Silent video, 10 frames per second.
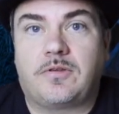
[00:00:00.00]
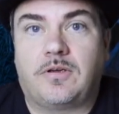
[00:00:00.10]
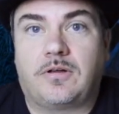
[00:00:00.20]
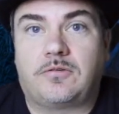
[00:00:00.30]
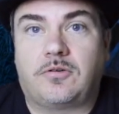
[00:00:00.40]

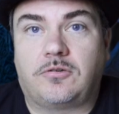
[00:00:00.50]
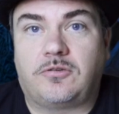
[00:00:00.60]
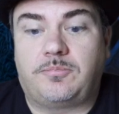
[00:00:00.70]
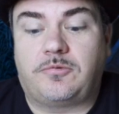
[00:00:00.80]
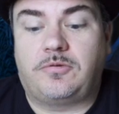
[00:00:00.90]
you're going to charge
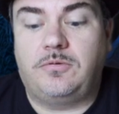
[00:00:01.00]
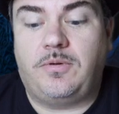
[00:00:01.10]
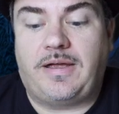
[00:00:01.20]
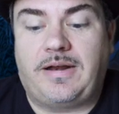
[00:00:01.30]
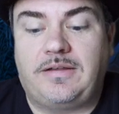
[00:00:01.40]
up
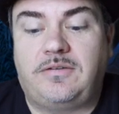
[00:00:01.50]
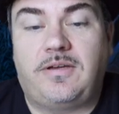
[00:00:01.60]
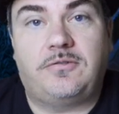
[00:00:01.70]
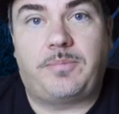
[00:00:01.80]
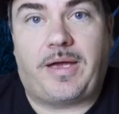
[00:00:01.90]
two N A
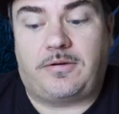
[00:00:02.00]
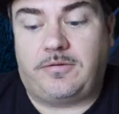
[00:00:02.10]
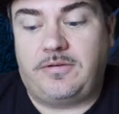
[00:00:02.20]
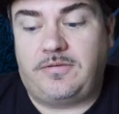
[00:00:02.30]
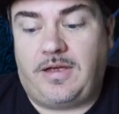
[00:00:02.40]
D H
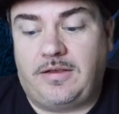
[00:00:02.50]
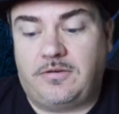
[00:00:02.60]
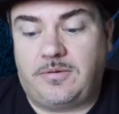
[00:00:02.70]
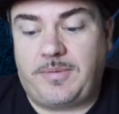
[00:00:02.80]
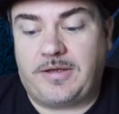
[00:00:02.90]
batteries, and
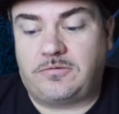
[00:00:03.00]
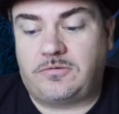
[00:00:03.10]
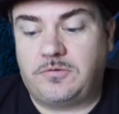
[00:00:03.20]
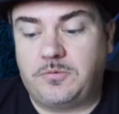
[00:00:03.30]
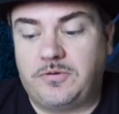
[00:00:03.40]
you're going to make
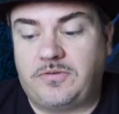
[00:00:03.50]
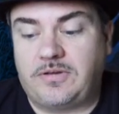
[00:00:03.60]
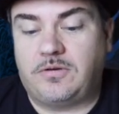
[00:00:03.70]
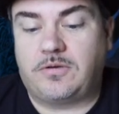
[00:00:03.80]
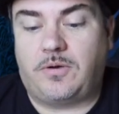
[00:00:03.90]
two
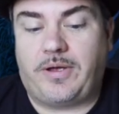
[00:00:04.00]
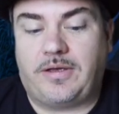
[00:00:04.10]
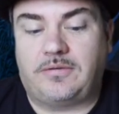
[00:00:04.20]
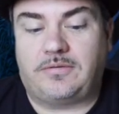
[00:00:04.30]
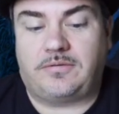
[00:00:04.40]

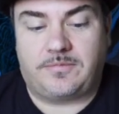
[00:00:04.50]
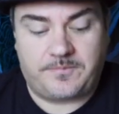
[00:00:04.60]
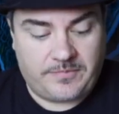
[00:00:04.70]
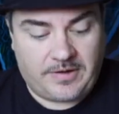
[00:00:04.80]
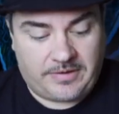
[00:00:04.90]
acetyl-CoAs.
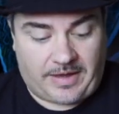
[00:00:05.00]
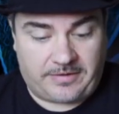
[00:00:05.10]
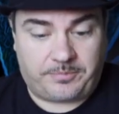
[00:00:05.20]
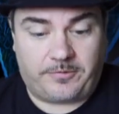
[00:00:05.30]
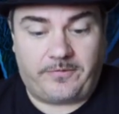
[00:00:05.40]

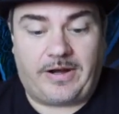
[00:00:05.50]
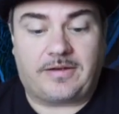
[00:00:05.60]
That's pyruvate